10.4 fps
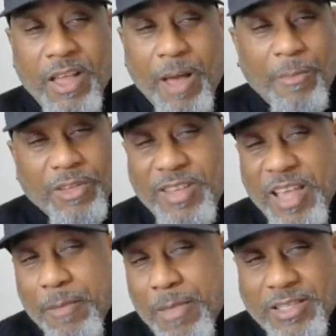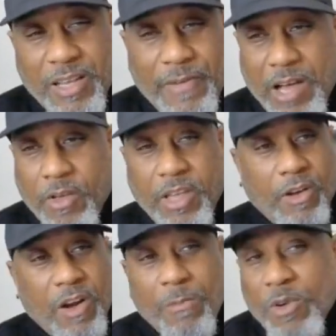I'm going to take myself out
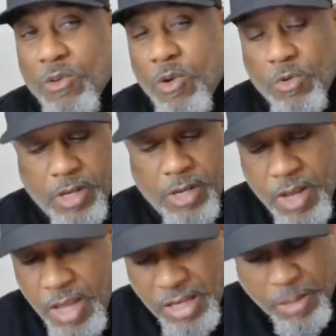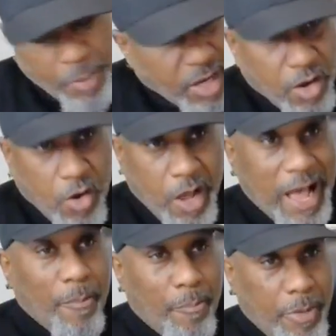here. I'm going to go there. And depending on
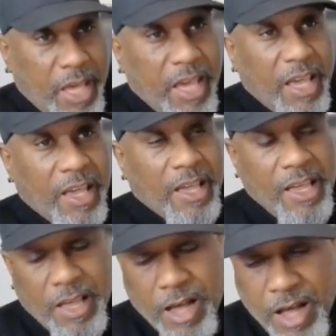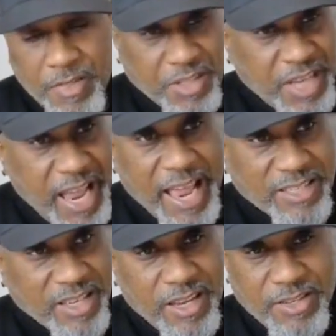how big the
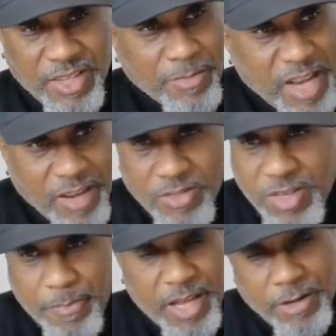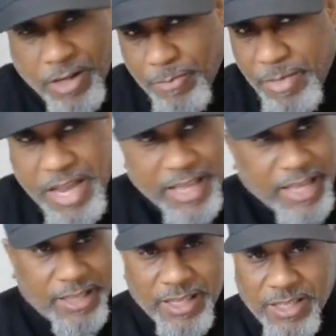task is, sometimes you say, man, look, man, I
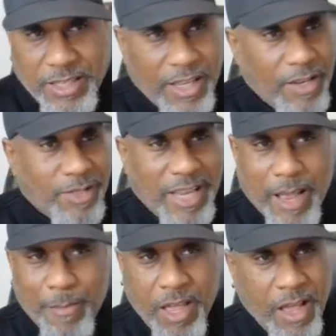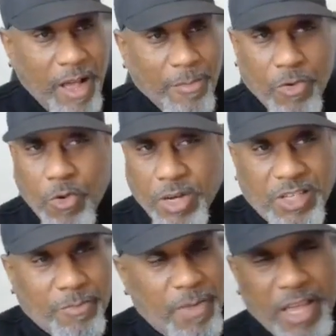get this done on time, I'm going to
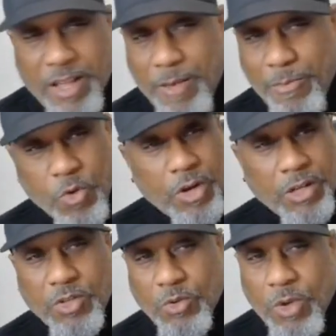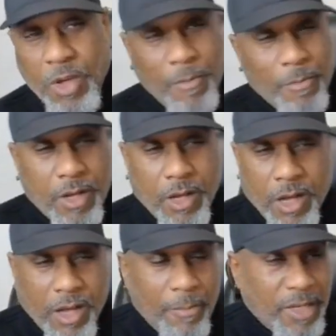Jamaica. I'm going to
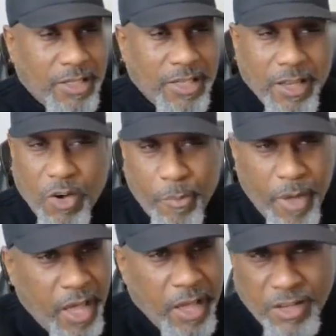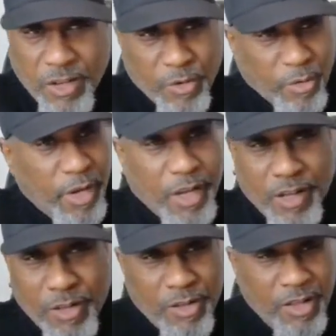Montego Bay,
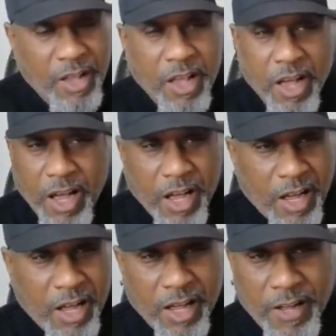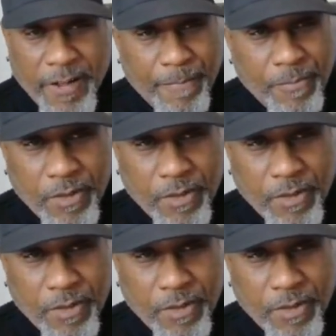Negril, Ocho